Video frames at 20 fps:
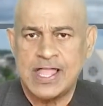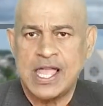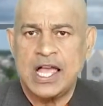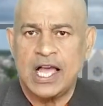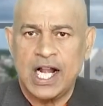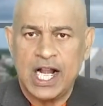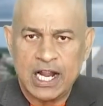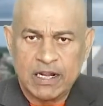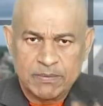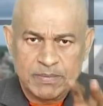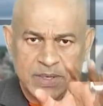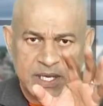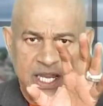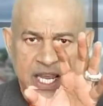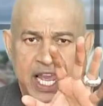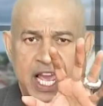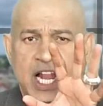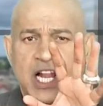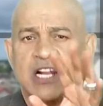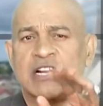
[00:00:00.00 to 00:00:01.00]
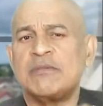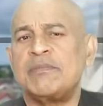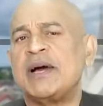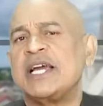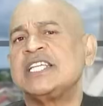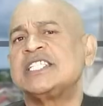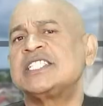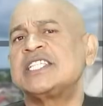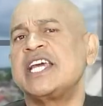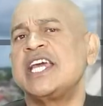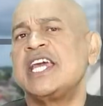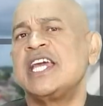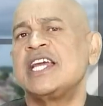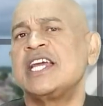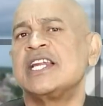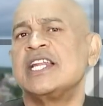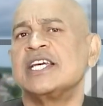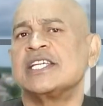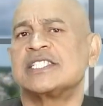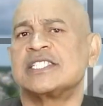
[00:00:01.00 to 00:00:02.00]
Let me end by saying
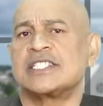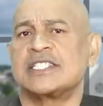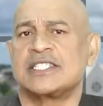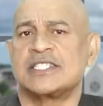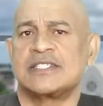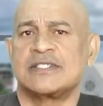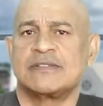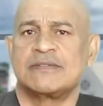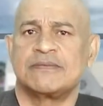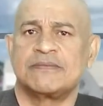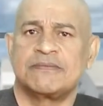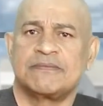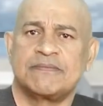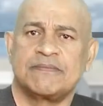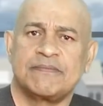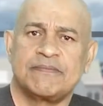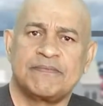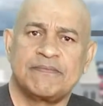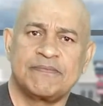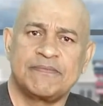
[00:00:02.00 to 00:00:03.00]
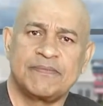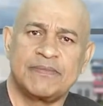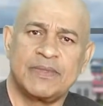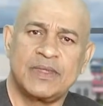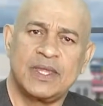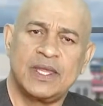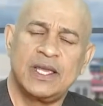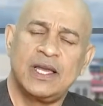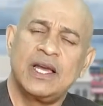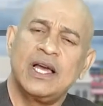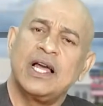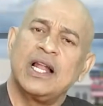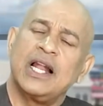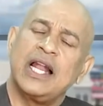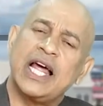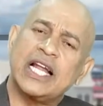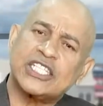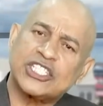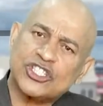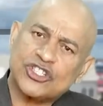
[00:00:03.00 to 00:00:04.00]
this.
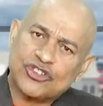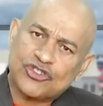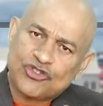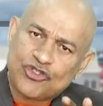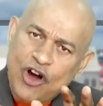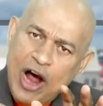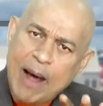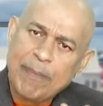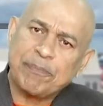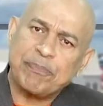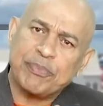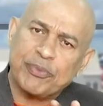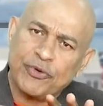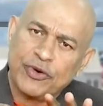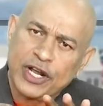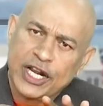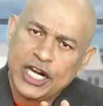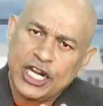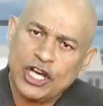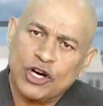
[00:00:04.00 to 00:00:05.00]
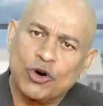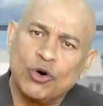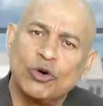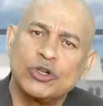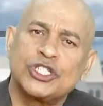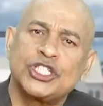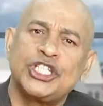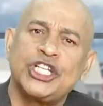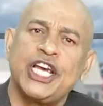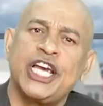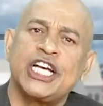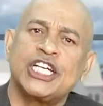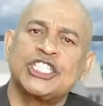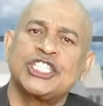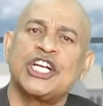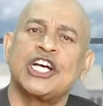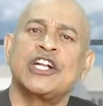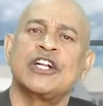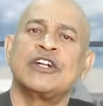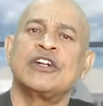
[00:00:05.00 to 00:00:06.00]
Let's drop
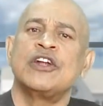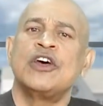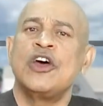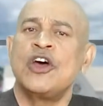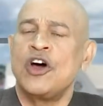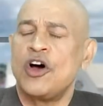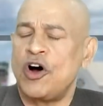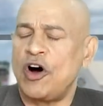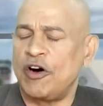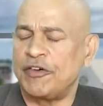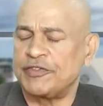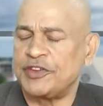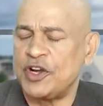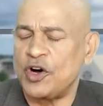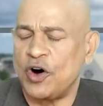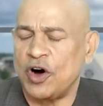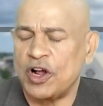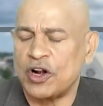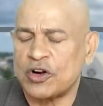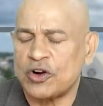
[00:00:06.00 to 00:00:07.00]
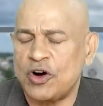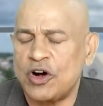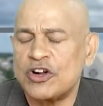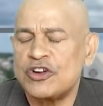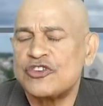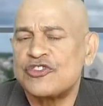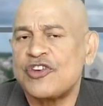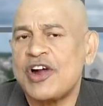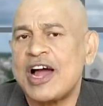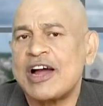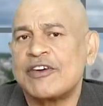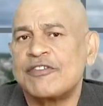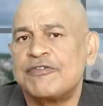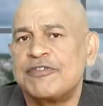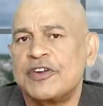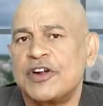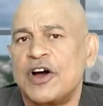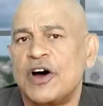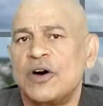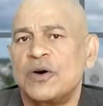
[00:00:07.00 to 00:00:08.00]
renegotiation of the oil contract
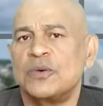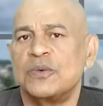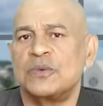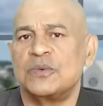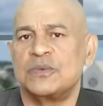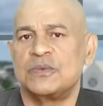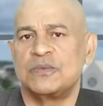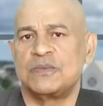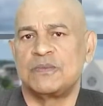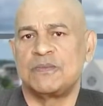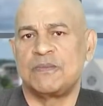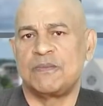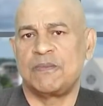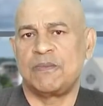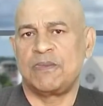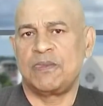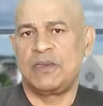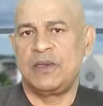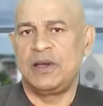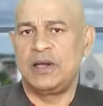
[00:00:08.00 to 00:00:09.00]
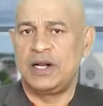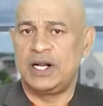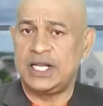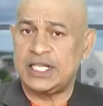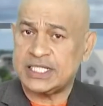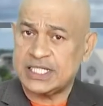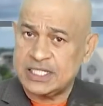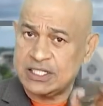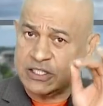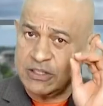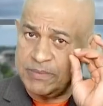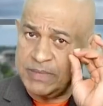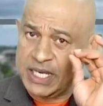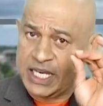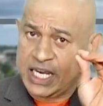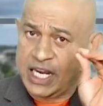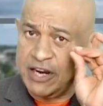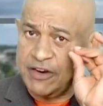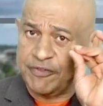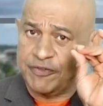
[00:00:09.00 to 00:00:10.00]
for now. Listen to me
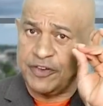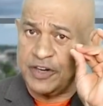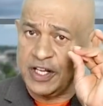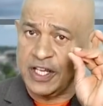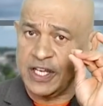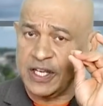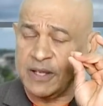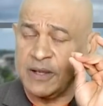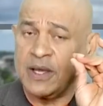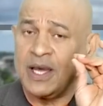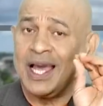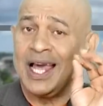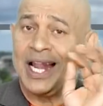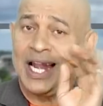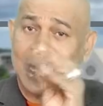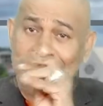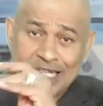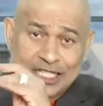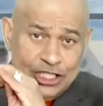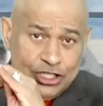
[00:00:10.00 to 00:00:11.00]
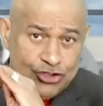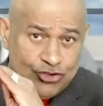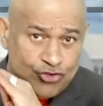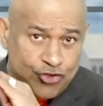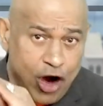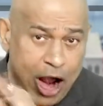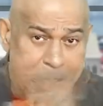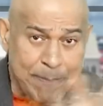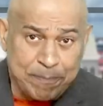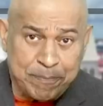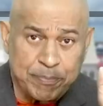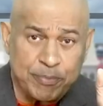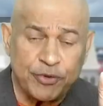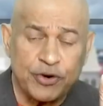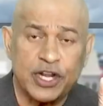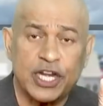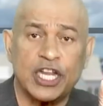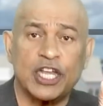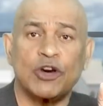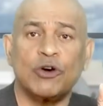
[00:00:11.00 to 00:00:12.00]
carefully. Let's drop
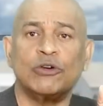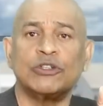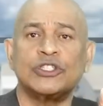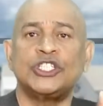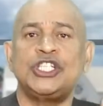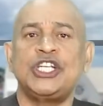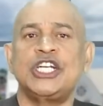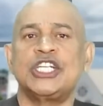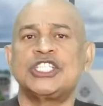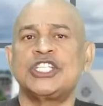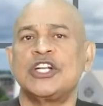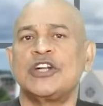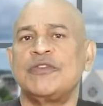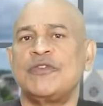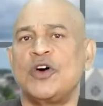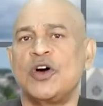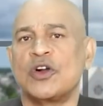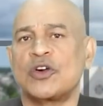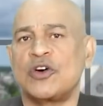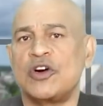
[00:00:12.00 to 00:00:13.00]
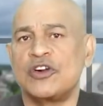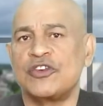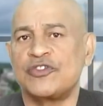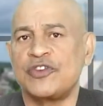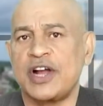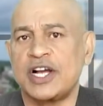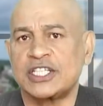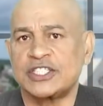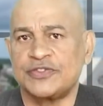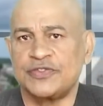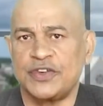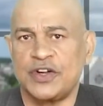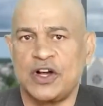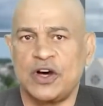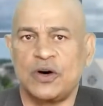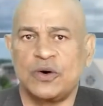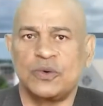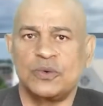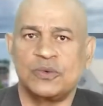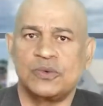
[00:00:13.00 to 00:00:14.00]
renegotiation of oil contracts for now.